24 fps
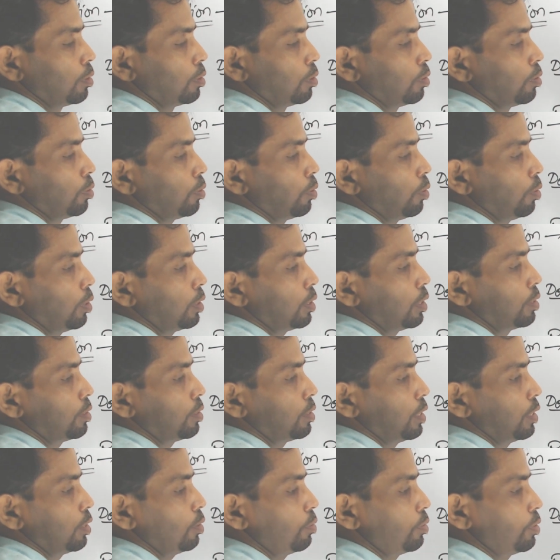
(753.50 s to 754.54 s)
all the
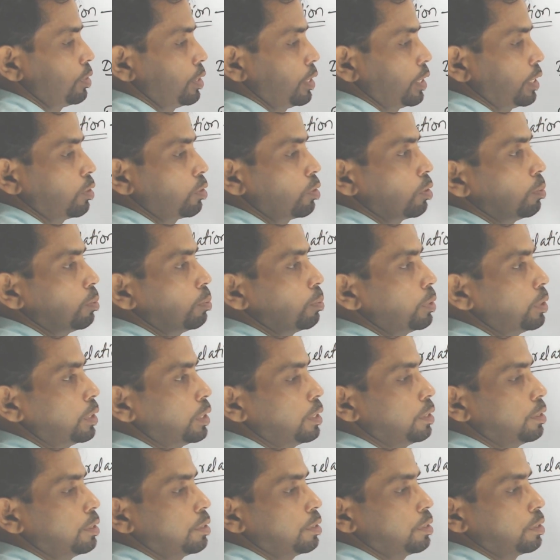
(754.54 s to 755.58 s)
set of second
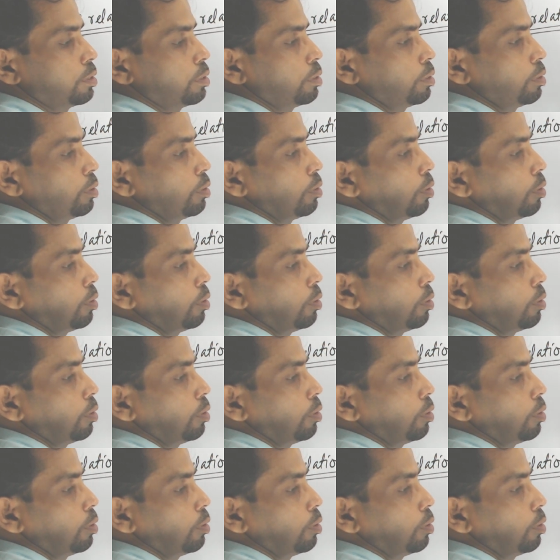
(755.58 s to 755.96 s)
components